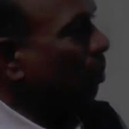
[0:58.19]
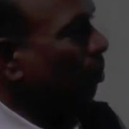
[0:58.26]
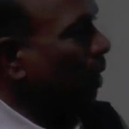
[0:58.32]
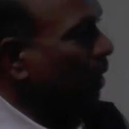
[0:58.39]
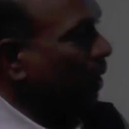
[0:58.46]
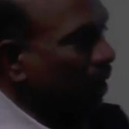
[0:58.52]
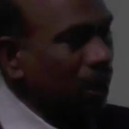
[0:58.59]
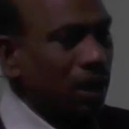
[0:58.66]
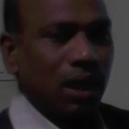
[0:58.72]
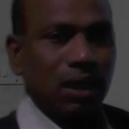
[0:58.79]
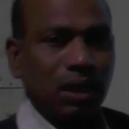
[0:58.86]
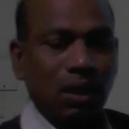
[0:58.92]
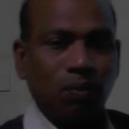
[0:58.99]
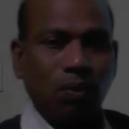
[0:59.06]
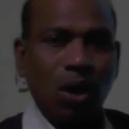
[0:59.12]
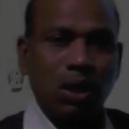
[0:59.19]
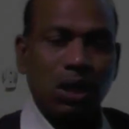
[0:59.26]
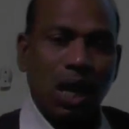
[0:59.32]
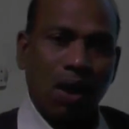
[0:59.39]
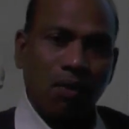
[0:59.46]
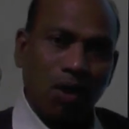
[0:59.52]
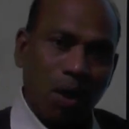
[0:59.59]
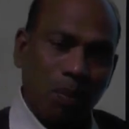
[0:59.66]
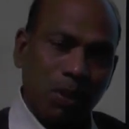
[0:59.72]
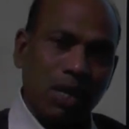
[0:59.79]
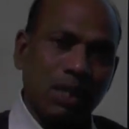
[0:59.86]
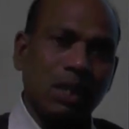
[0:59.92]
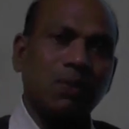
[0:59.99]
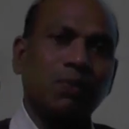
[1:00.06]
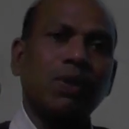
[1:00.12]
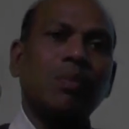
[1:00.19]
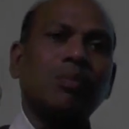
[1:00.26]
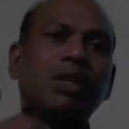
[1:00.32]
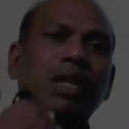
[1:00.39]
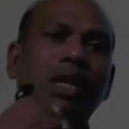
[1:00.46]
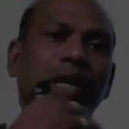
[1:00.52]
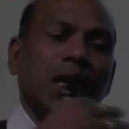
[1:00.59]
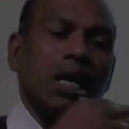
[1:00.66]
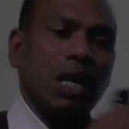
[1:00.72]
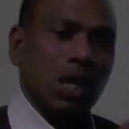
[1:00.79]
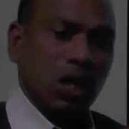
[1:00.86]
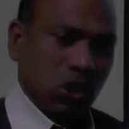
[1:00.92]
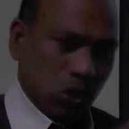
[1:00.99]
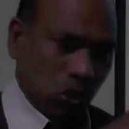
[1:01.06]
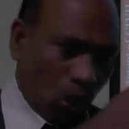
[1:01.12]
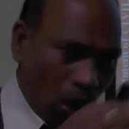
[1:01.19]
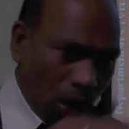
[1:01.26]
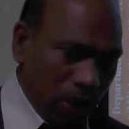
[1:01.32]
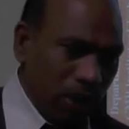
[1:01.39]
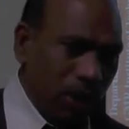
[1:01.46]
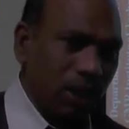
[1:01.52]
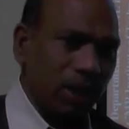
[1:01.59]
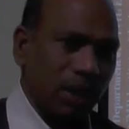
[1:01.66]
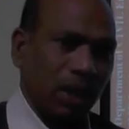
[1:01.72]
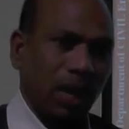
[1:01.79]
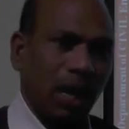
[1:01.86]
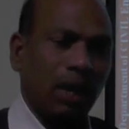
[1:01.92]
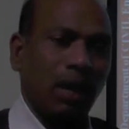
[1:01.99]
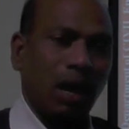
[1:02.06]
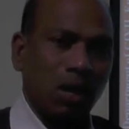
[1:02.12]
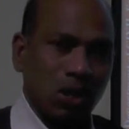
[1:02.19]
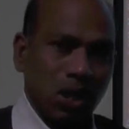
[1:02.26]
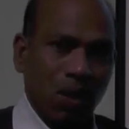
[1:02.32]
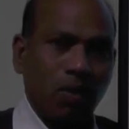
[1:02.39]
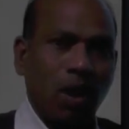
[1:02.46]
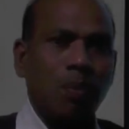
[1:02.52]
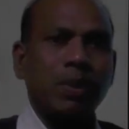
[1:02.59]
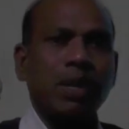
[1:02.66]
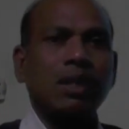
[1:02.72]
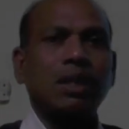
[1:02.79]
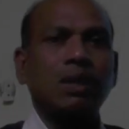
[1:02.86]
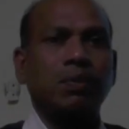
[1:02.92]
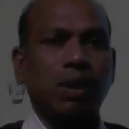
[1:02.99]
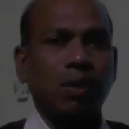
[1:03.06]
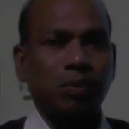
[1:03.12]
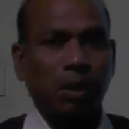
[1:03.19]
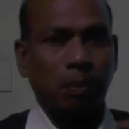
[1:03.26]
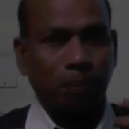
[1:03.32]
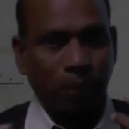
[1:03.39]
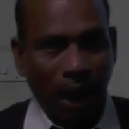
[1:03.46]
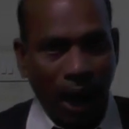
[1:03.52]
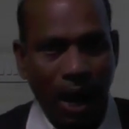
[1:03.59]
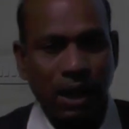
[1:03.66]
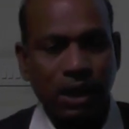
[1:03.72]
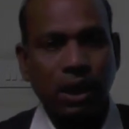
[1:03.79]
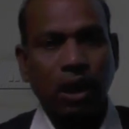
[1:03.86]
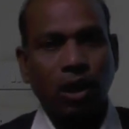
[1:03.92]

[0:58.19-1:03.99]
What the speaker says: but here the water evaporated from the soil and also evaporated from the plant. The